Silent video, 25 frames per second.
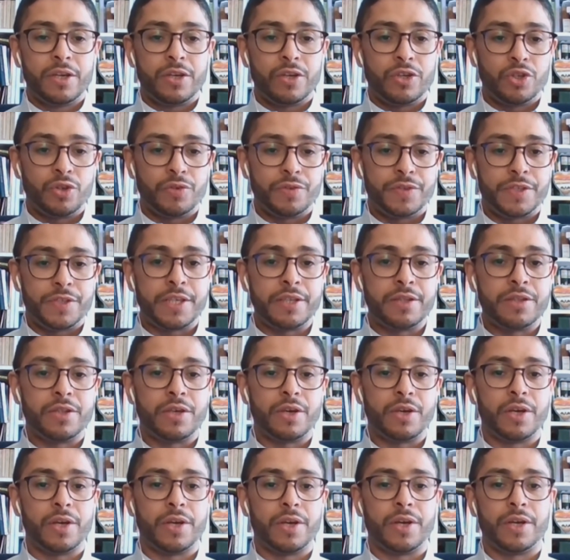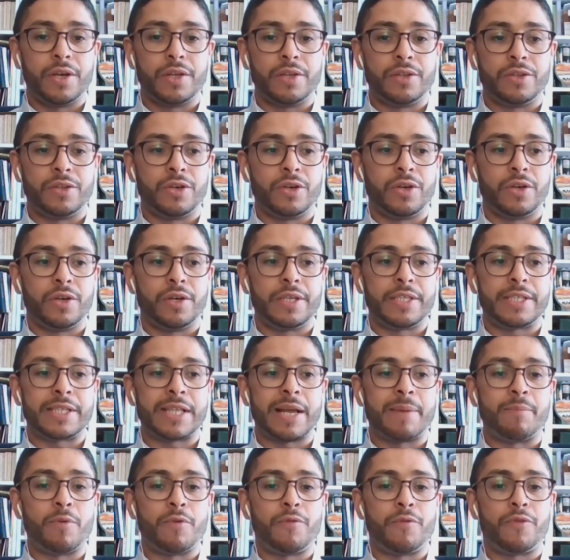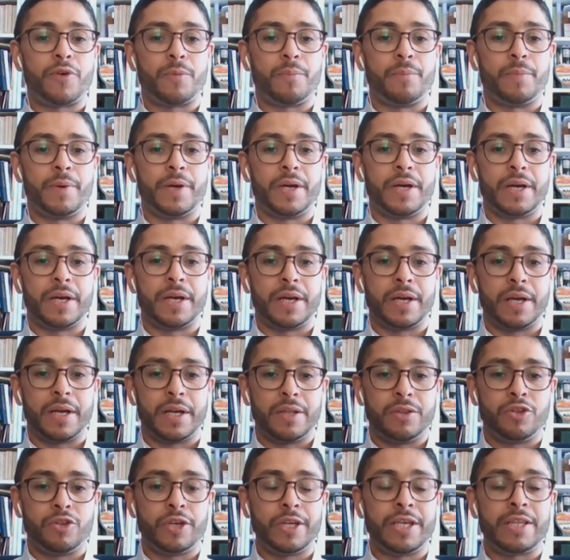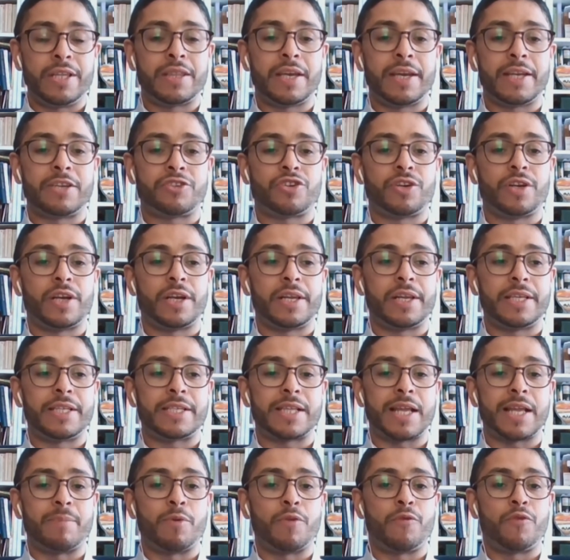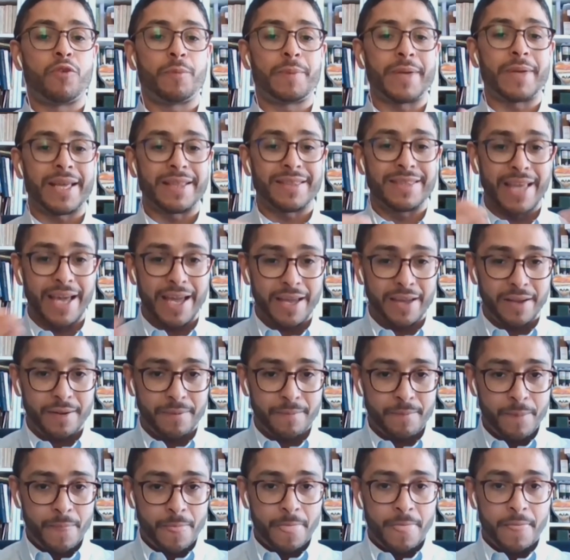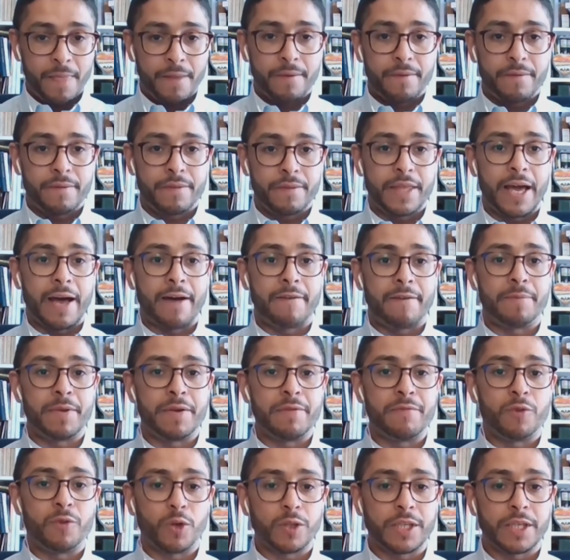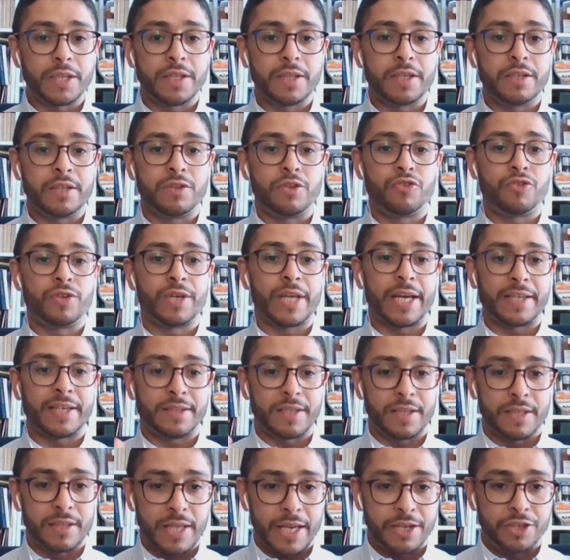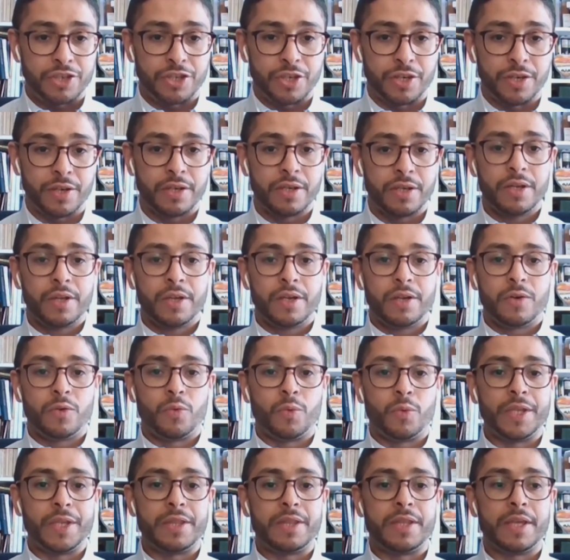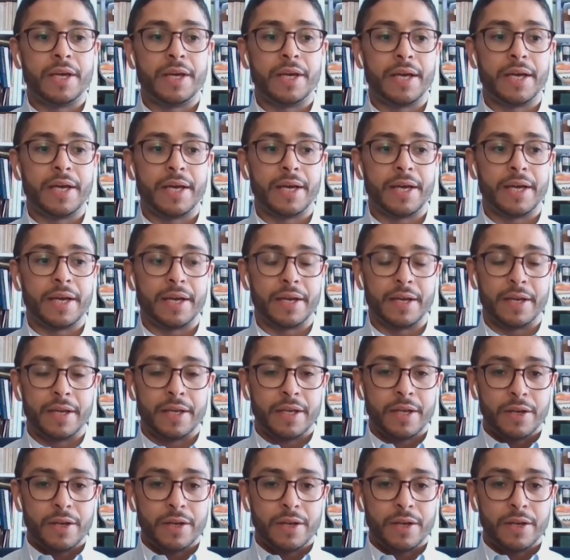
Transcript: You've seen the the International Islamophobia Day. They have been voted in the United Nations with the